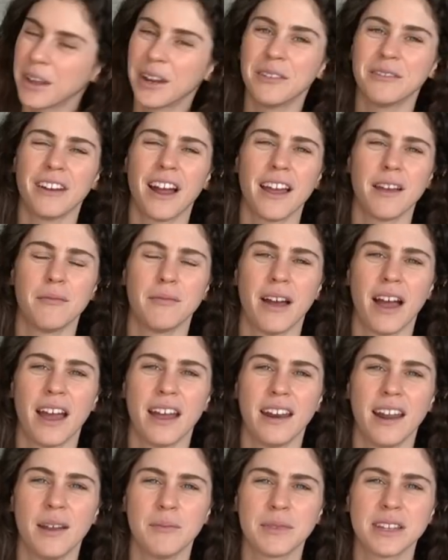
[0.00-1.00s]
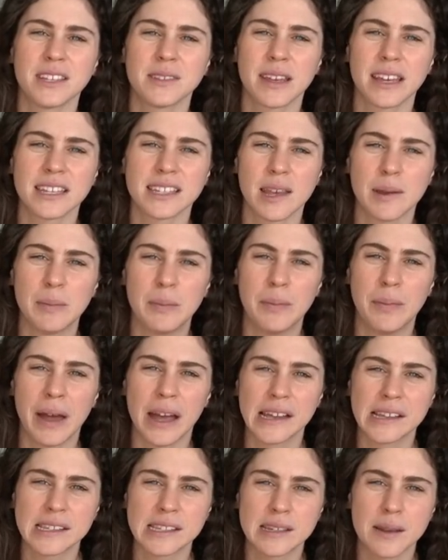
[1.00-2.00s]
gonna write mine and I'm gonna think it's a
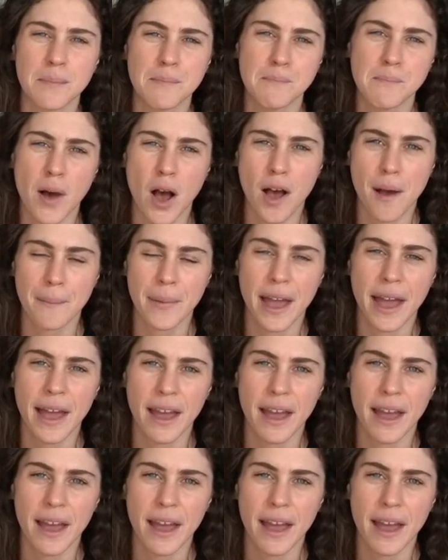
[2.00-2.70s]
best mom